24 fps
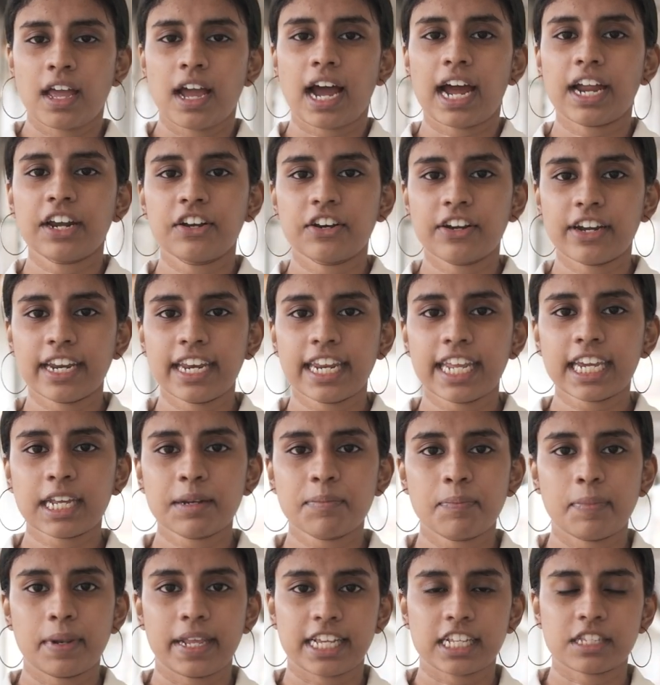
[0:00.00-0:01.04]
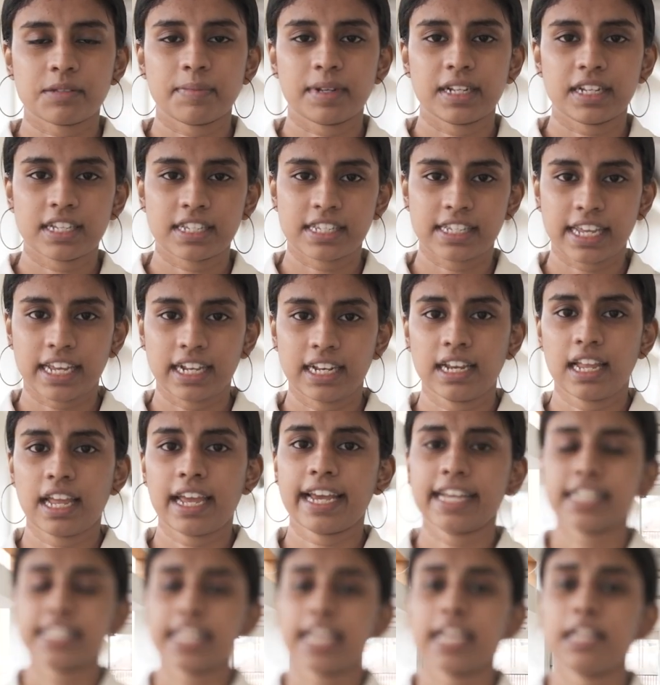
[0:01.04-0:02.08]
Our training and placement cell
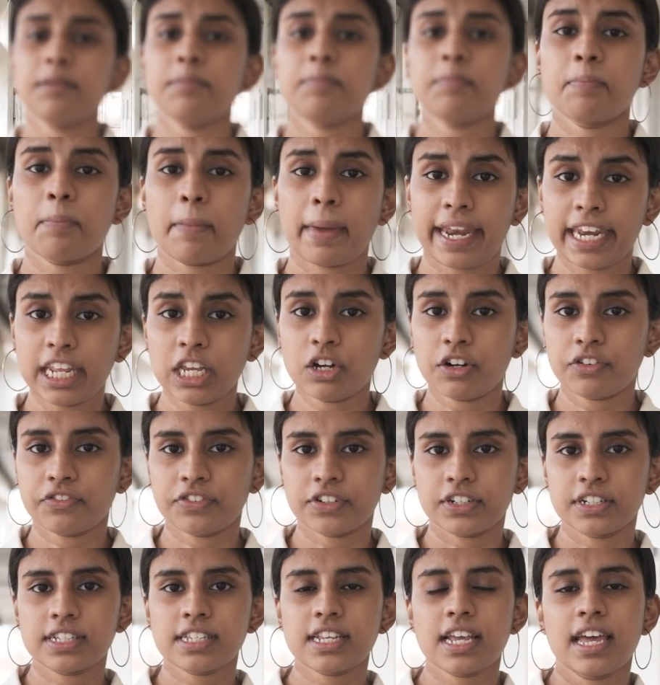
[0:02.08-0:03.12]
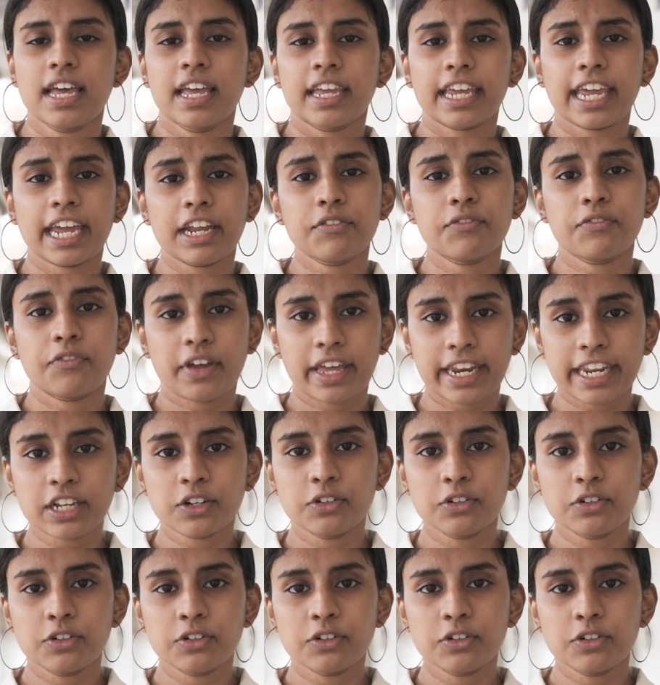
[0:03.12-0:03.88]
has helped many of us get very